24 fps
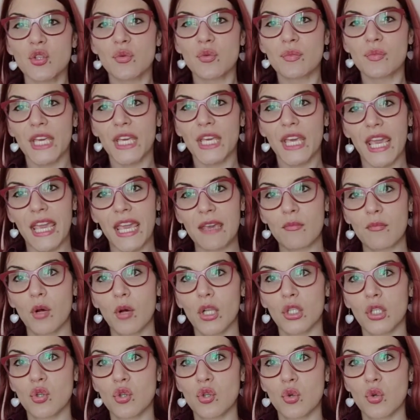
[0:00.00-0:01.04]
to be
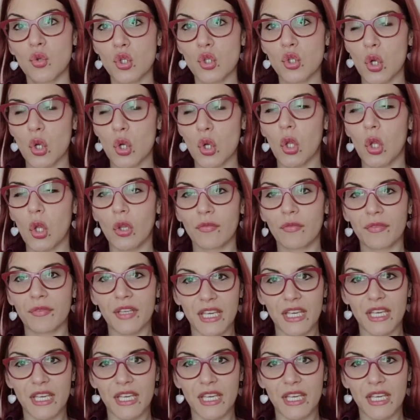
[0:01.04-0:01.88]
able to solve